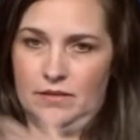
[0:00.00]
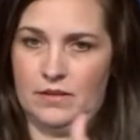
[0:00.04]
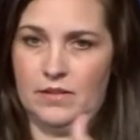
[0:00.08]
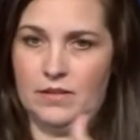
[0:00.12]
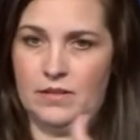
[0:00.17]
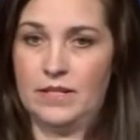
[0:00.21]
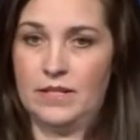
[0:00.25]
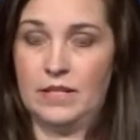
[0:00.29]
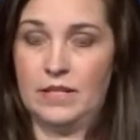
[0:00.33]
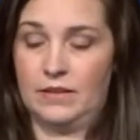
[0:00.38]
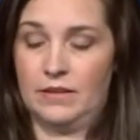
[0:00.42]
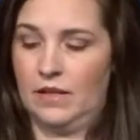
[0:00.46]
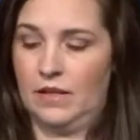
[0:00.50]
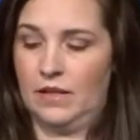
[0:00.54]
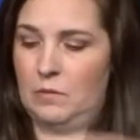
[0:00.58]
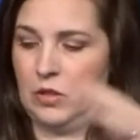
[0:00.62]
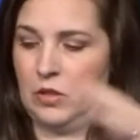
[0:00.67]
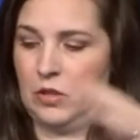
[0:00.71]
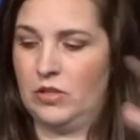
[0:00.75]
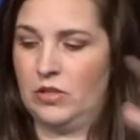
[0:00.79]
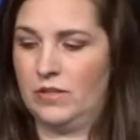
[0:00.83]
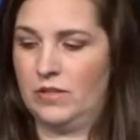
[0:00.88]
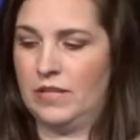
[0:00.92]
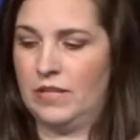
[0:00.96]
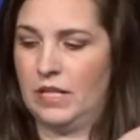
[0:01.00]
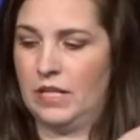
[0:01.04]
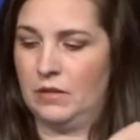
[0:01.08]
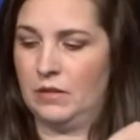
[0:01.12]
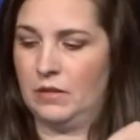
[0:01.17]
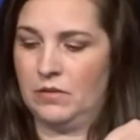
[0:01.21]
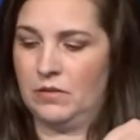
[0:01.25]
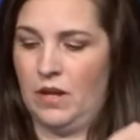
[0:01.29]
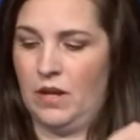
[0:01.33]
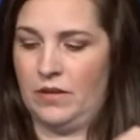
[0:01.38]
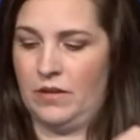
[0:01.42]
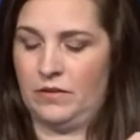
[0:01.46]
seek emergency
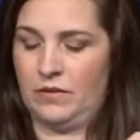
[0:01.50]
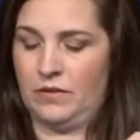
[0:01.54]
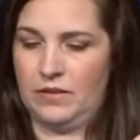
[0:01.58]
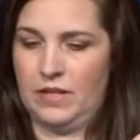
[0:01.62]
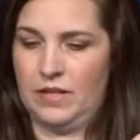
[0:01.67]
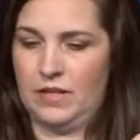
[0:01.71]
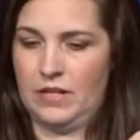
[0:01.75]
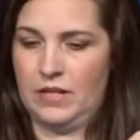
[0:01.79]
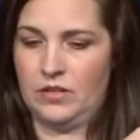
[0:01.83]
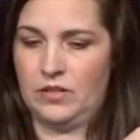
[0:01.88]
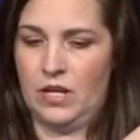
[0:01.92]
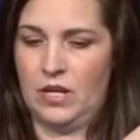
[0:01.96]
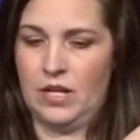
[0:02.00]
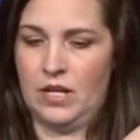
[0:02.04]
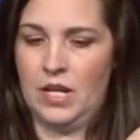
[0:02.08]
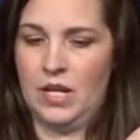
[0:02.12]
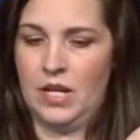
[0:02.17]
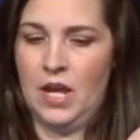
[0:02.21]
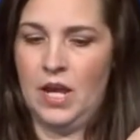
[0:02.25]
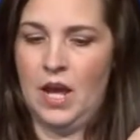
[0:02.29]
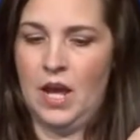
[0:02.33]
use authorization,